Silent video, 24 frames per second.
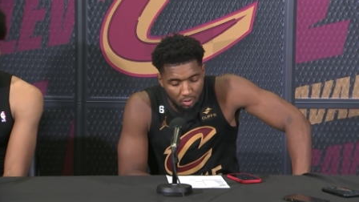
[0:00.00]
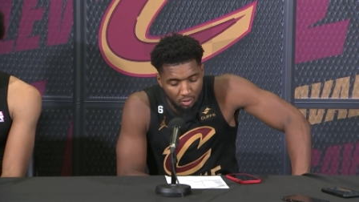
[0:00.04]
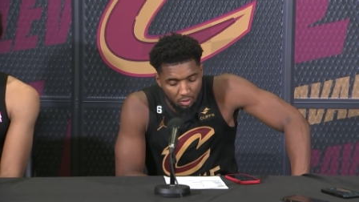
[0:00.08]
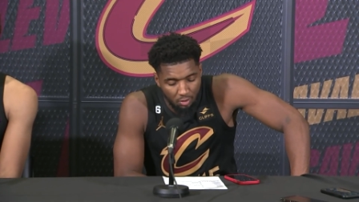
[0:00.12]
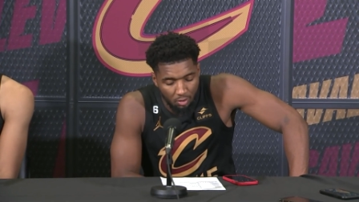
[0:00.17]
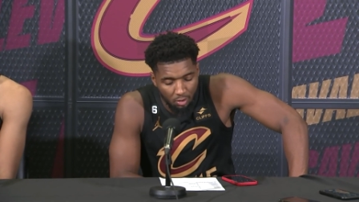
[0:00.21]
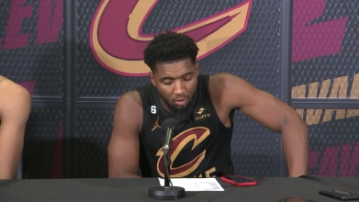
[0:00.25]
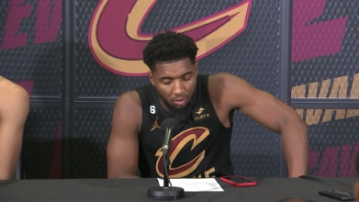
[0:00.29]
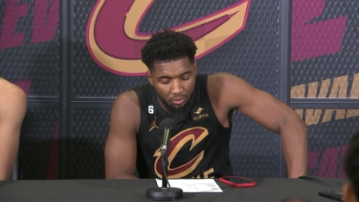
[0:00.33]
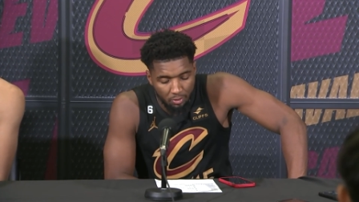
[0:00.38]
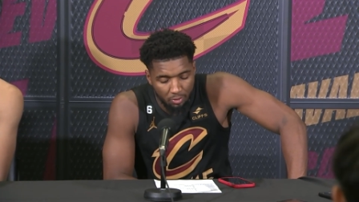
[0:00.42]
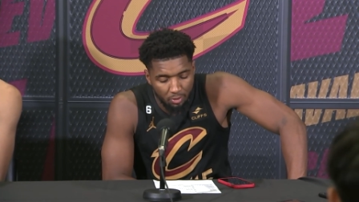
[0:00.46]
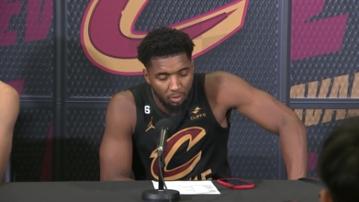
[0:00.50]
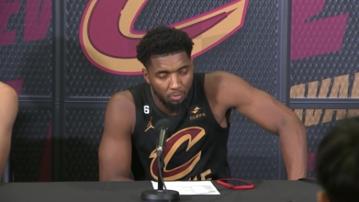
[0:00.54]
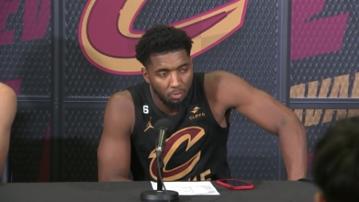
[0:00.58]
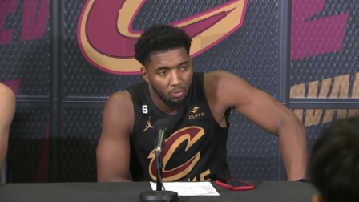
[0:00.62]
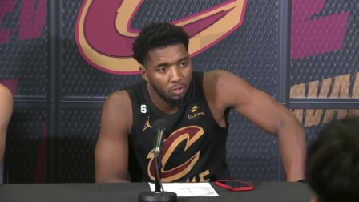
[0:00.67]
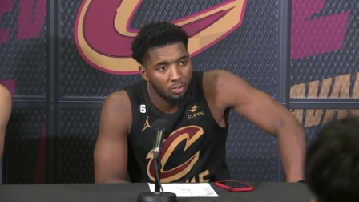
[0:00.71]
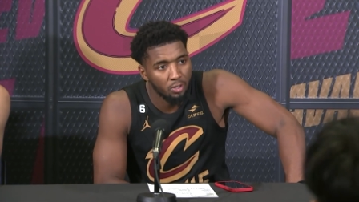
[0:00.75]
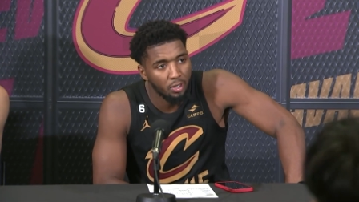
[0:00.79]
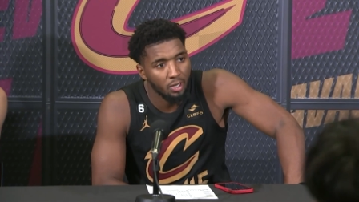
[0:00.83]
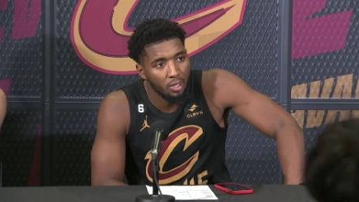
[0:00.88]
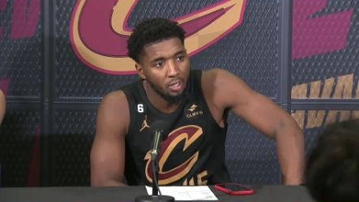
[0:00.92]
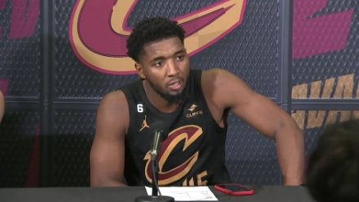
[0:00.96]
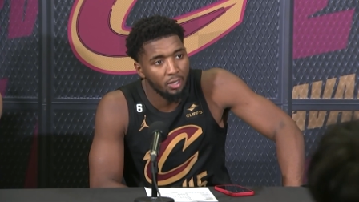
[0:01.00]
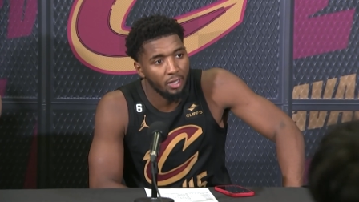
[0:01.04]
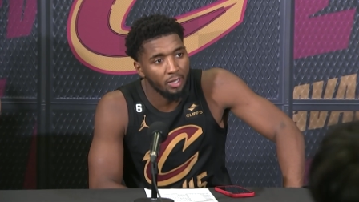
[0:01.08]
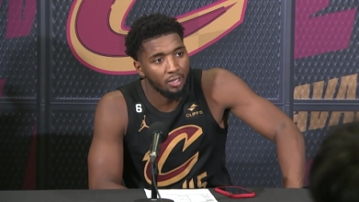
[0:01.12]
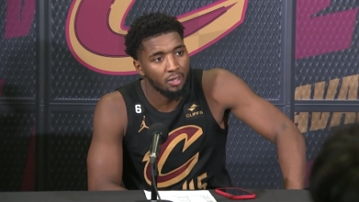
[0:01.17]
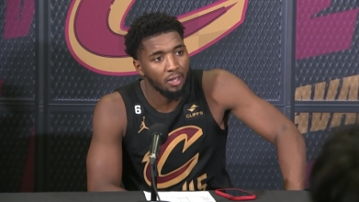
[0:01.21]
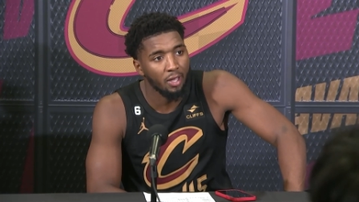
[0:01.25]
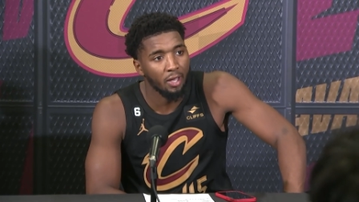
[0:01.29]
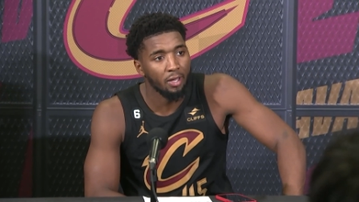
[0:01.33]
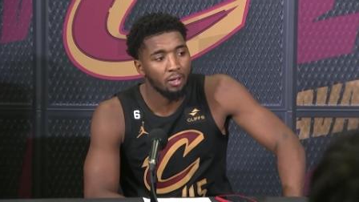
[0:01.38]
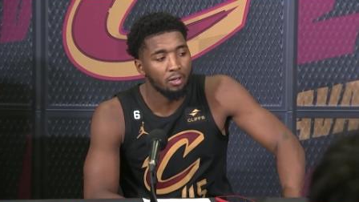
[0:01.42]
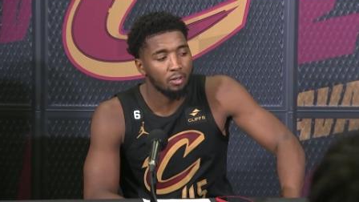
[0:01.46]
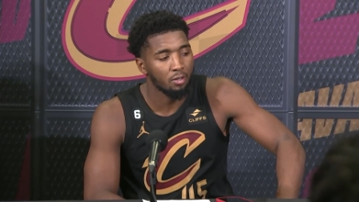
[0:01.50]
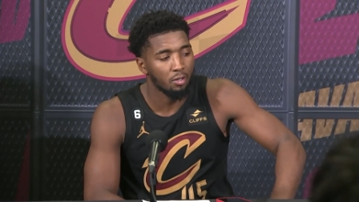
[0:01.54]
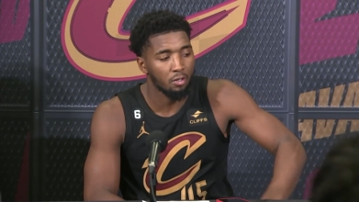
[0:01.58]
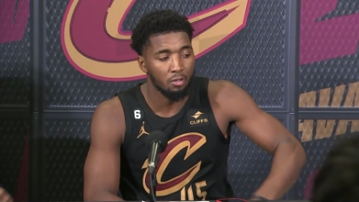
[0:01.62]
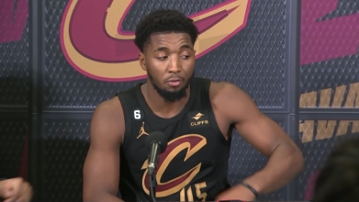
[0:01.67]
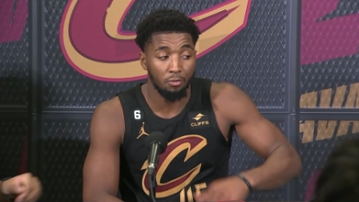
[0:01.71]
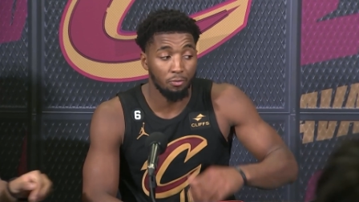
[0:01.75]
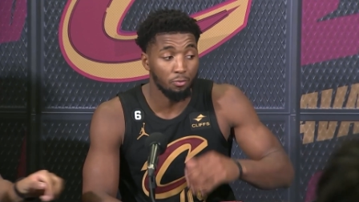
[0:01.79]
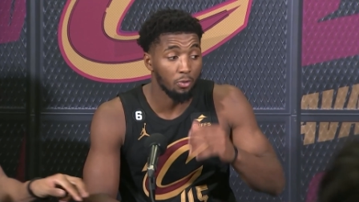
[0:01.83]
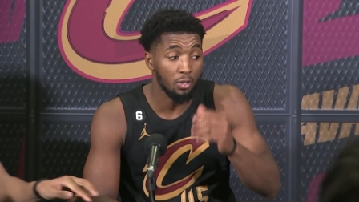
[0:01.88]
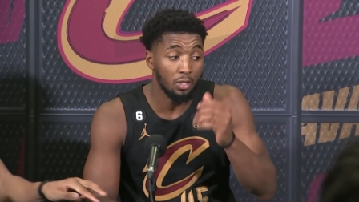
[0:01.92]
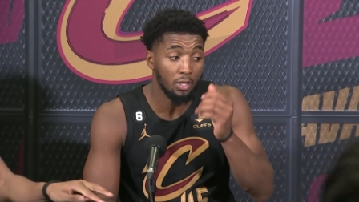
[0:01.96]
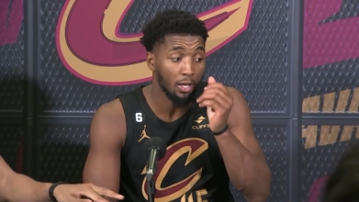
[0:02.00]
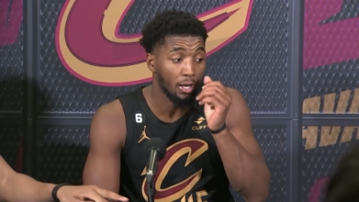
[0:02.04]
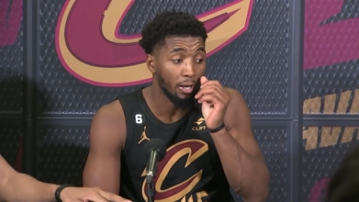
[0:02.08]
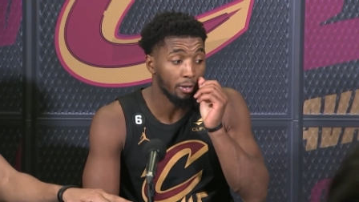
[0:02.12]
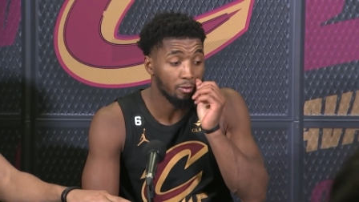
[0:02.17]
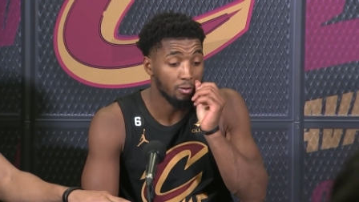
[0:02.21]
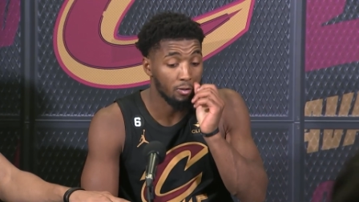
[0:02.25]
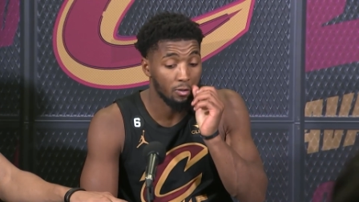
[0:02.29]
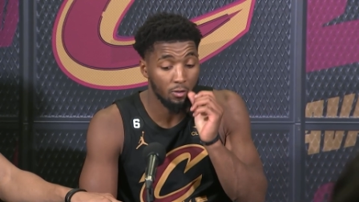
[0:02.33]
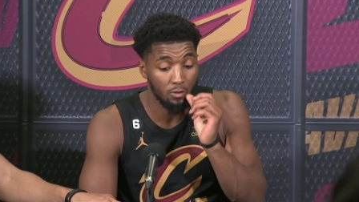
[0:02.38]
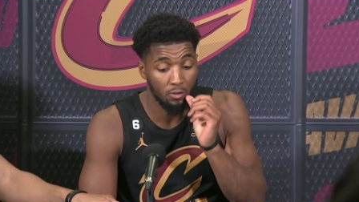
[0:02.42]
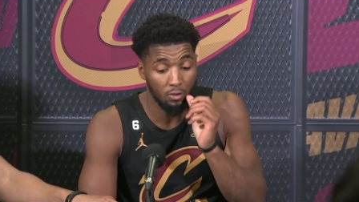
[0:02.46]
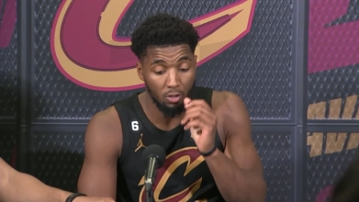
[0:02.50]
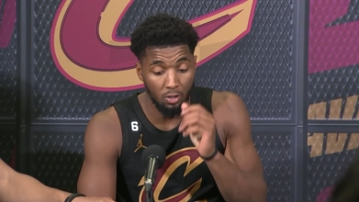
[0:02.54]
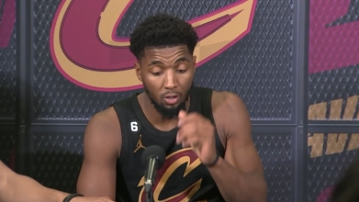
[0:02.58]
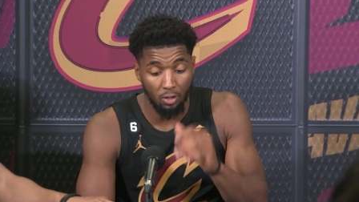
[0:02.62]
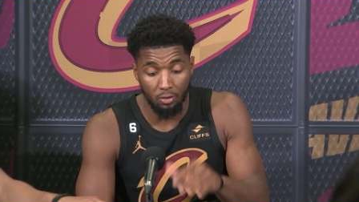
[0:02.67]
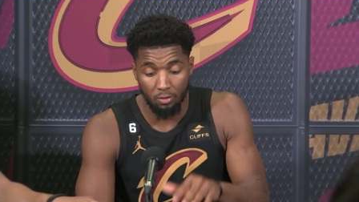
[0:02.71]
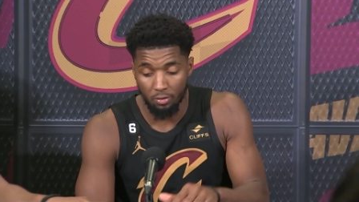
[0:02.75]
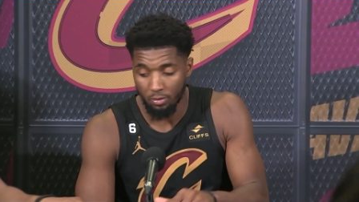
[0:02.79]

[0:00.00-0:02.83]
you know him go down like that on a freak accident. You know,